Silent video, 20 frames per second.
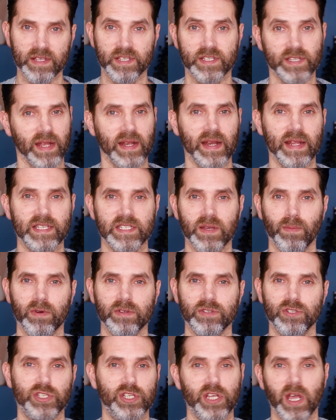and suddenly
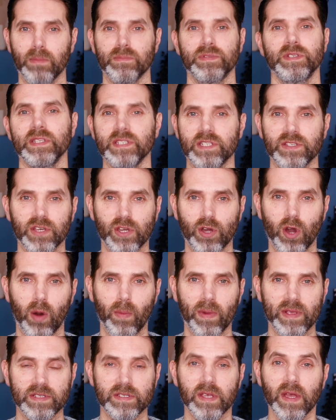someone jumps into the
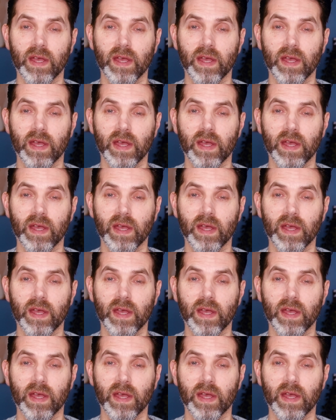comments,